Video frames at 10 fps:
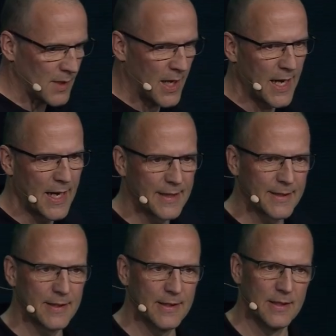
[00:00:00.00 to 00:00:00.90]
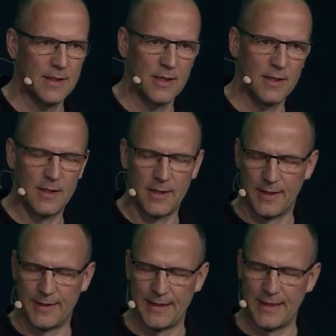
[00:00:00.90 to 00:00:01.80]
and
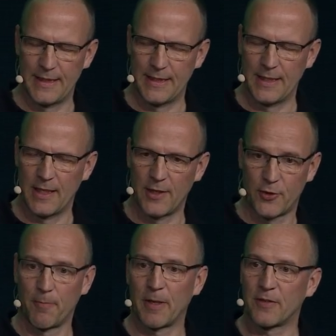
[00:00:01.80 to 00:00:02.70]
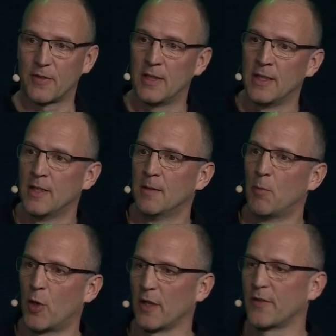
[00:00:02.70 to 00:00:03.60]
the Anthropic
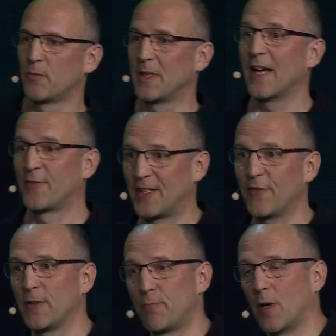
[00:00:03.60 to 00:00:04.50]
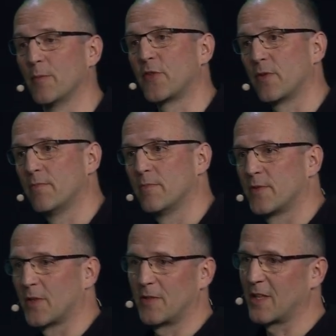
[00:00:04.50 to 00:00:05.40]
models, we have different prompts.
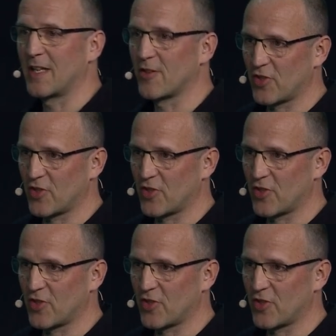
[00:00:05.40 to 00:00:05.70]
So you cannot